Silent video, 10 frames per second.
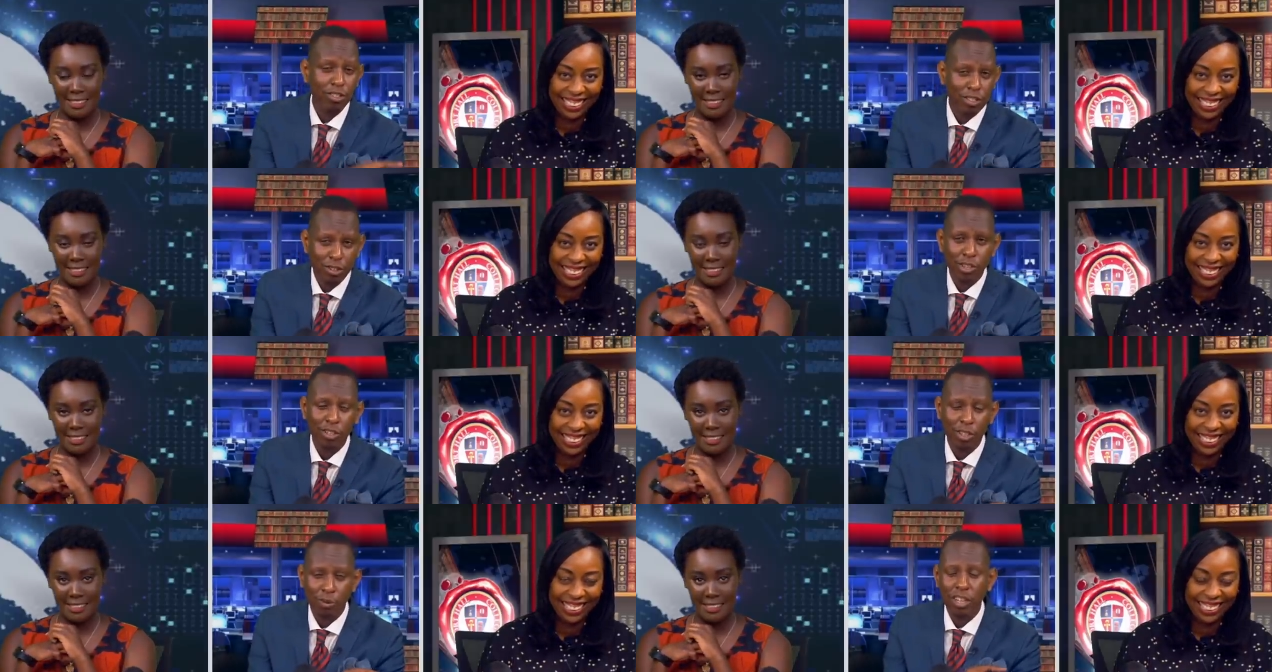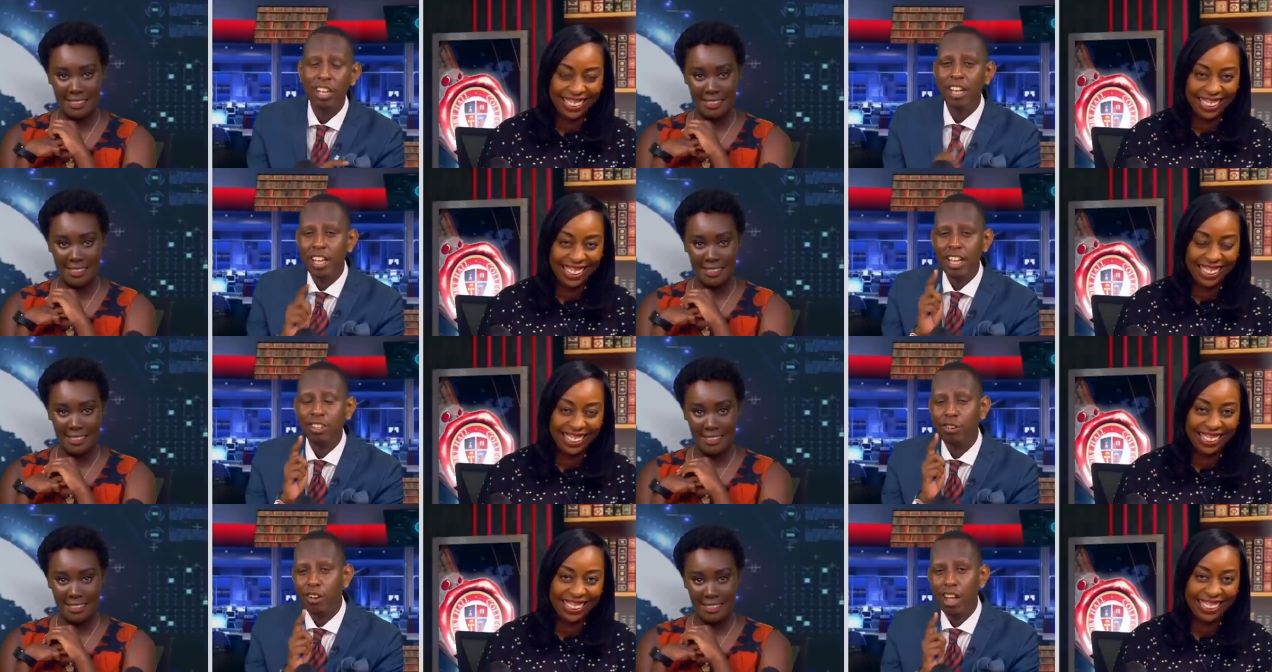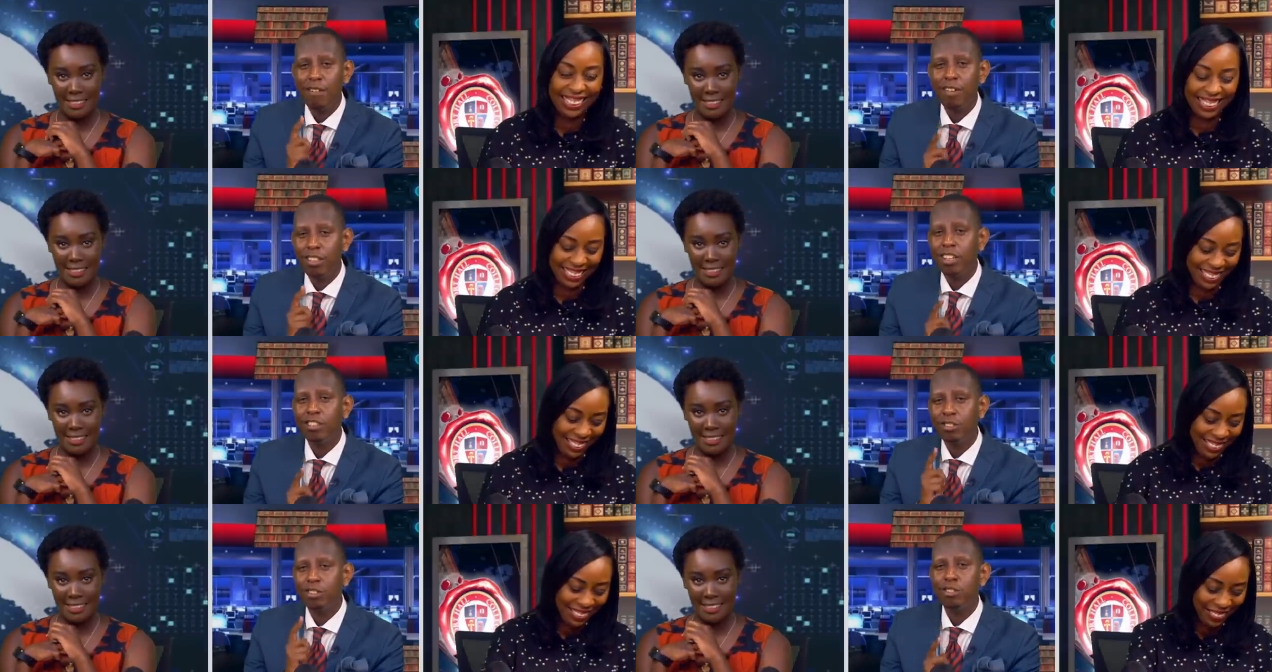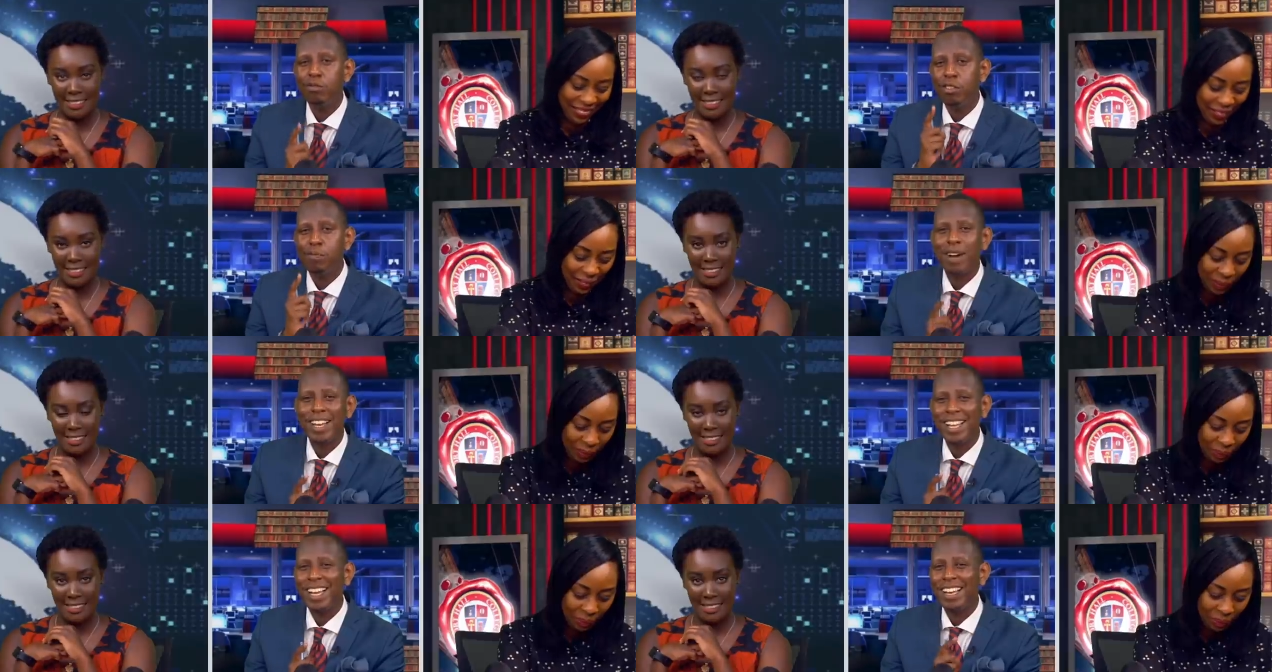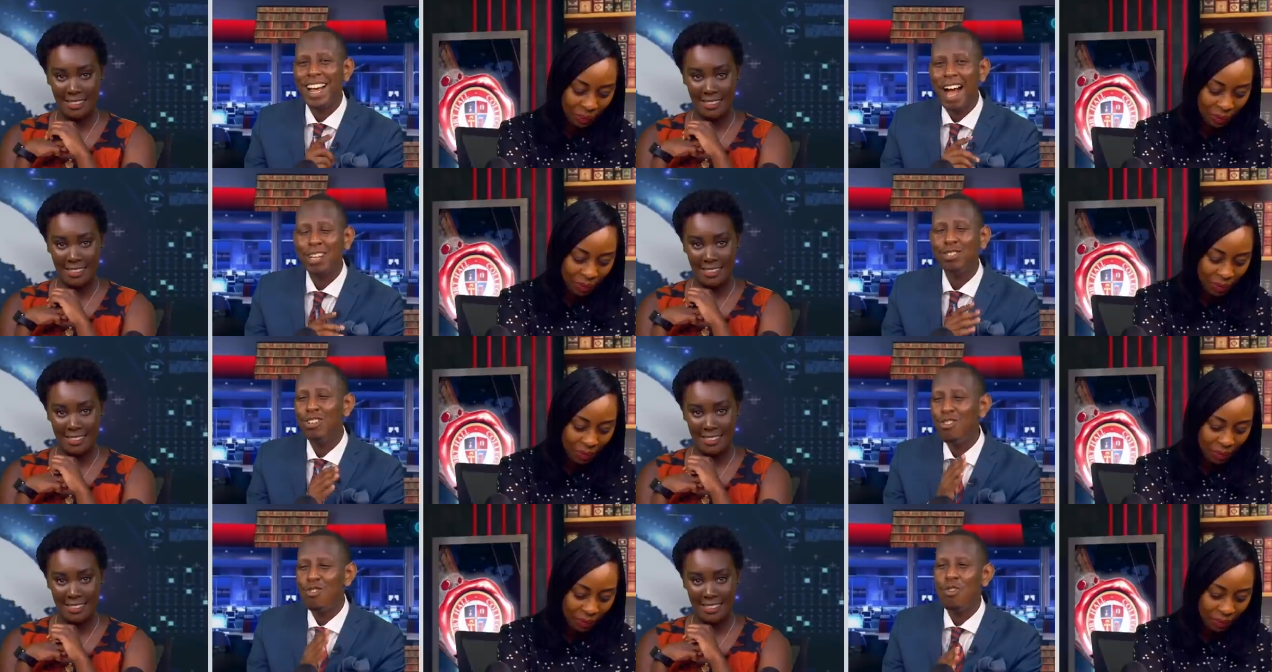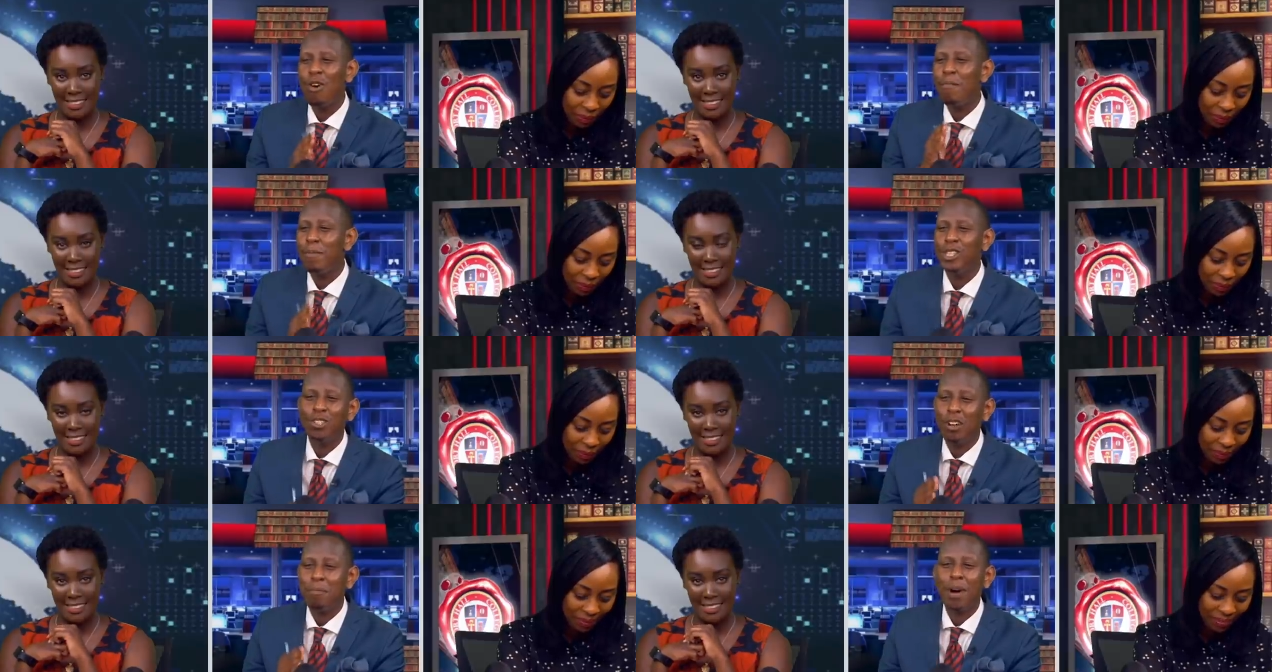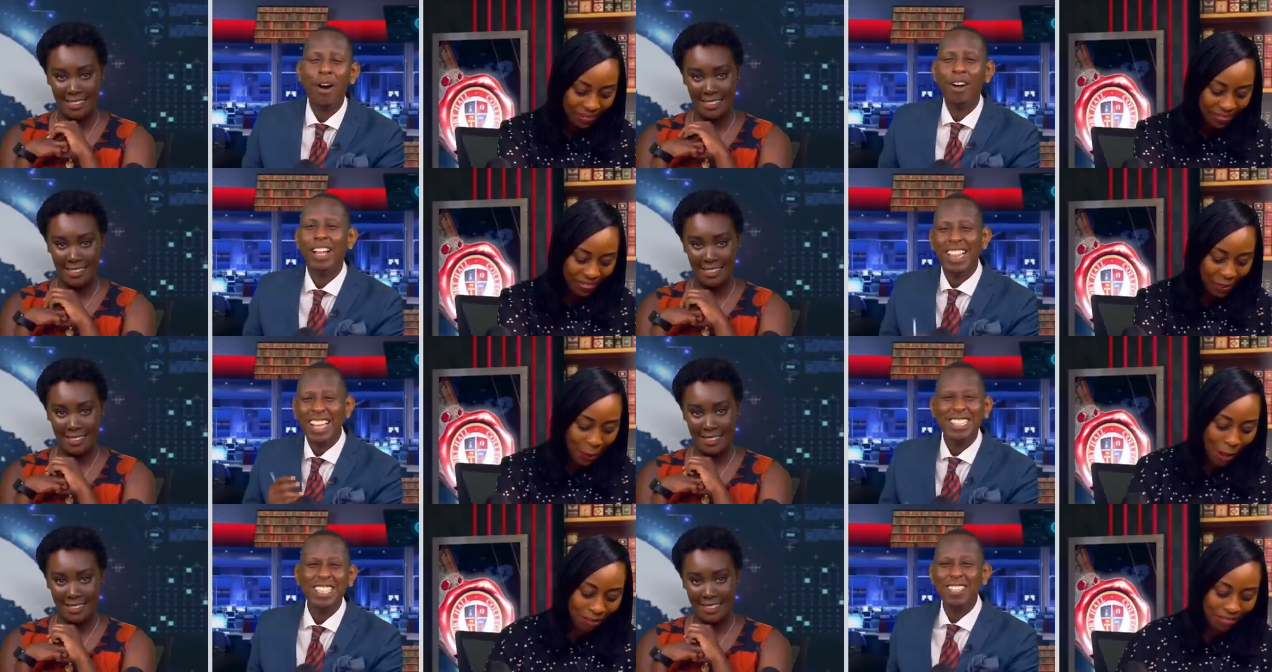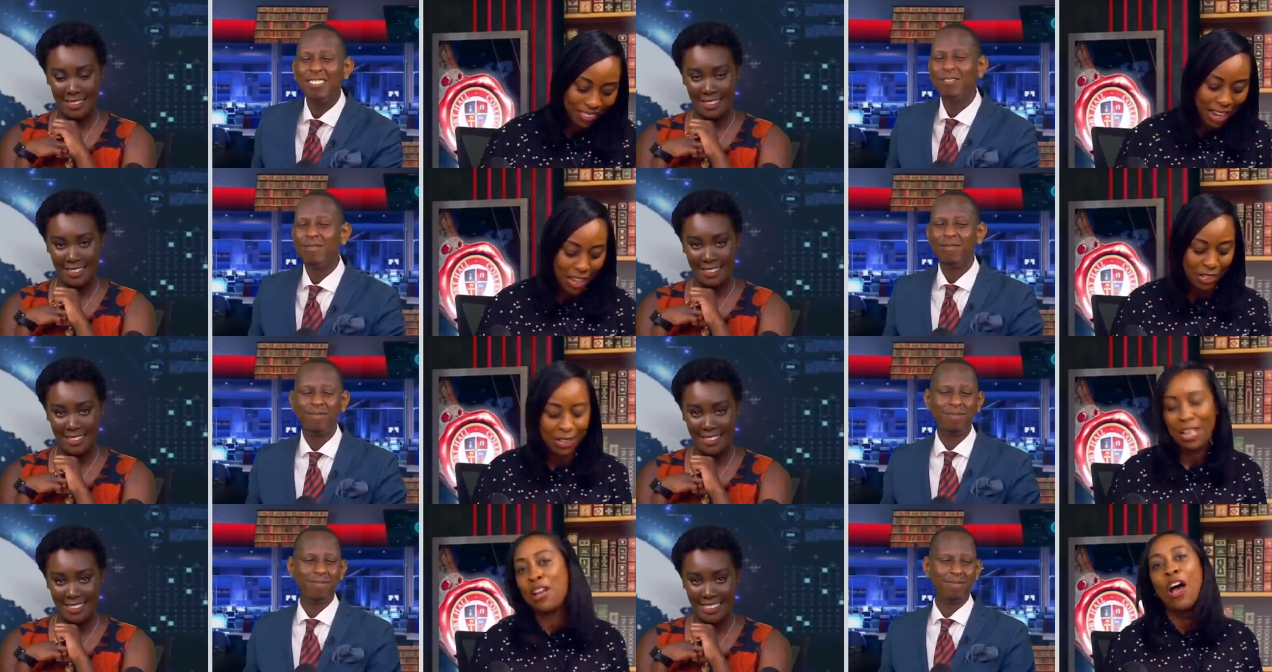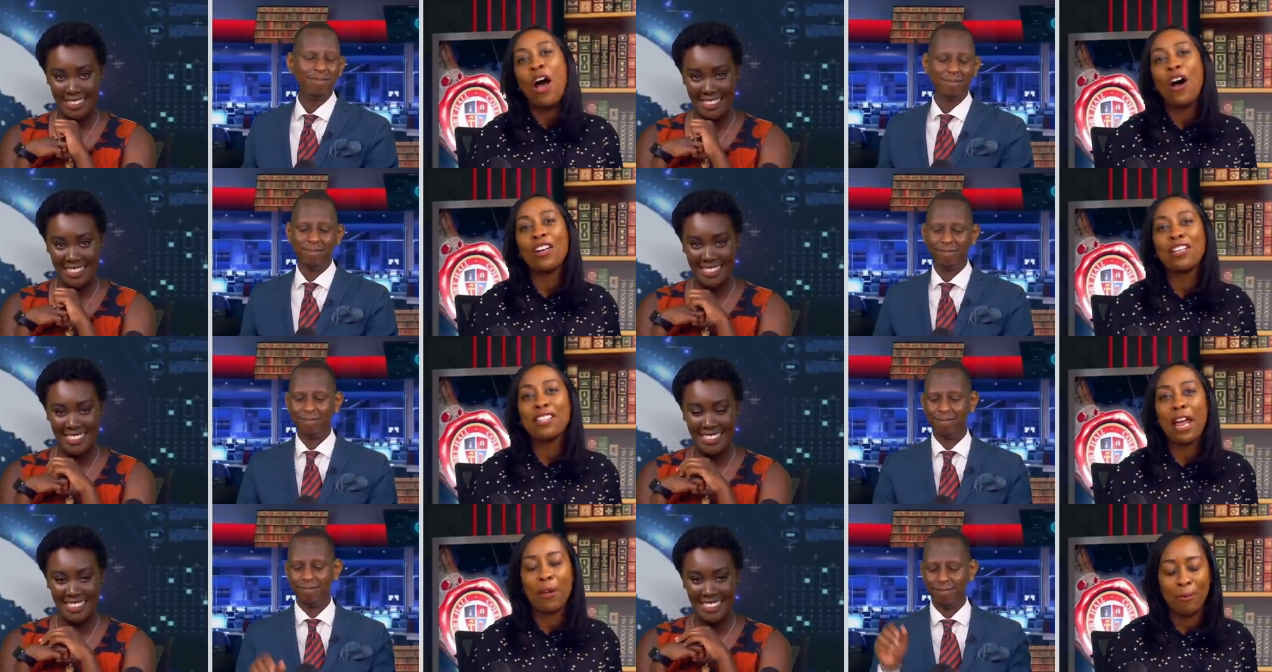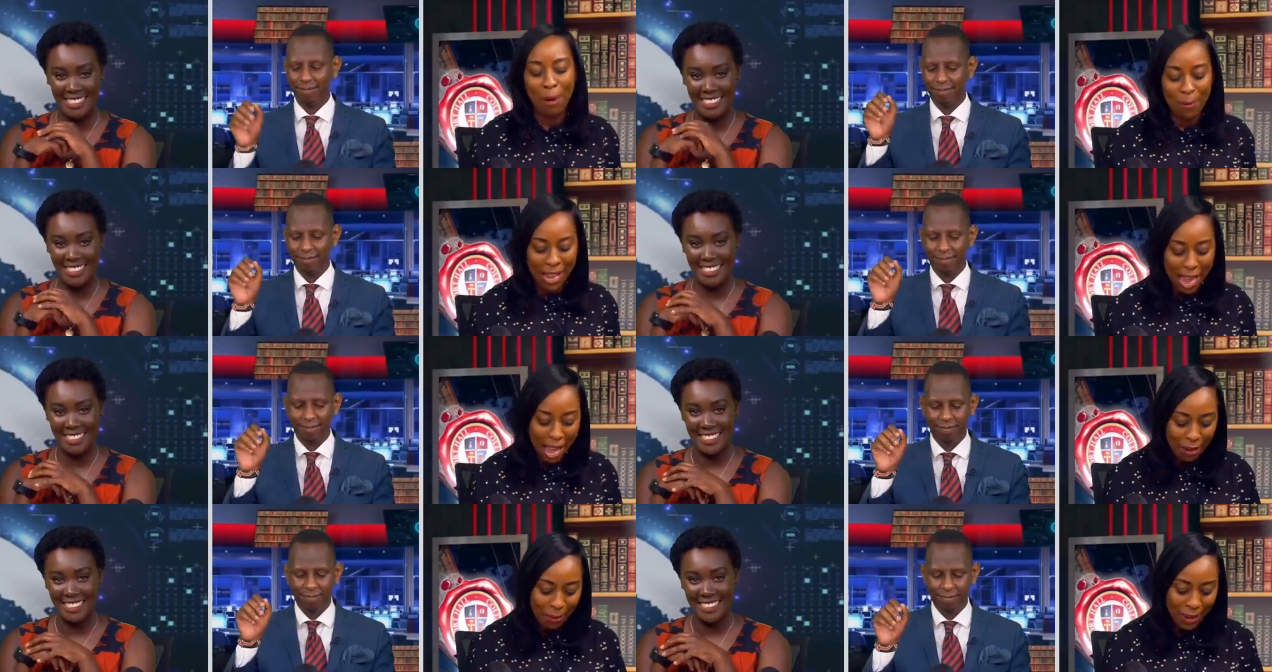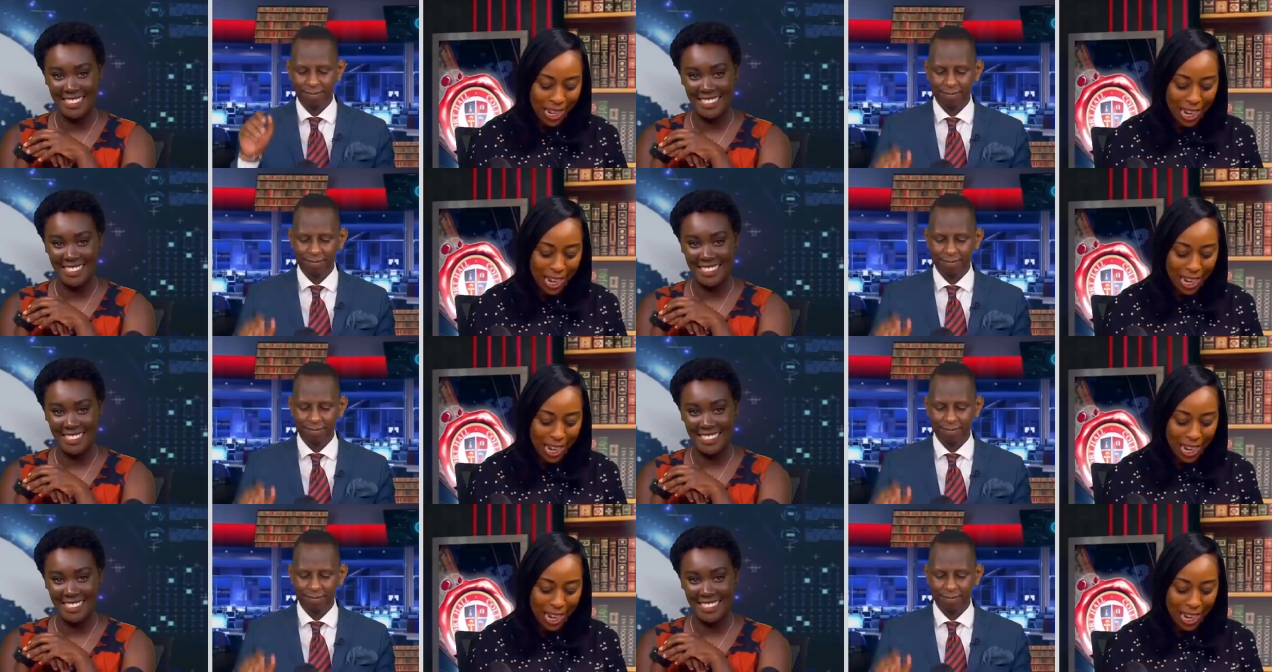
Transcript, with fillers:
Speaker 1: or your situation as well. Yeah. It's got everything to do with money and actually grow ambition and power. That's well,
Speaker 2: it. Guys, on a day where we had